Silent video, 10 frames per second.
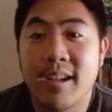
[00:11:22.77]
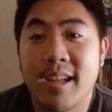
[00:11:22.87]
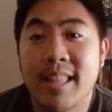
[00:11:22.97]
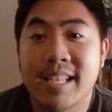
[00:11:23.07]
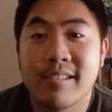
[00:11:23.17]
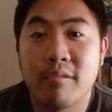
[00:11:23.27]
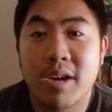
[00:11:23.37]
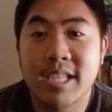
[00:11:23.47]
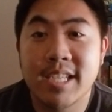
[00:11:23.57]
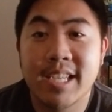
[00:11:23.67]
Thanks for
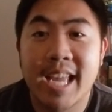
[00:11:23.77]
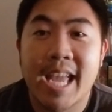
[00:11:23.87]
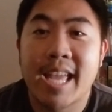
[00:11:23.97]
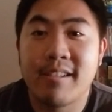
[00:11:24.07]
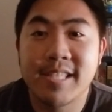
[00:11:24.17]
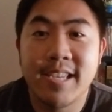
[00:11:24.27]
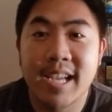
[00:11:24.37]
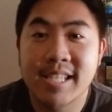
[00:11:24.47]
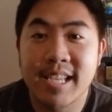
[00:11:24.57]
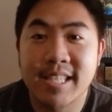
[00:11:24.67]
watching, and I'll see you
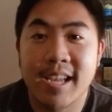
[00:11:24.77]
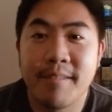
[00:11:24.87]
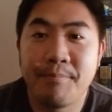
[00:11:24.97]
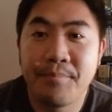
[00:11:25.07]
guys next time.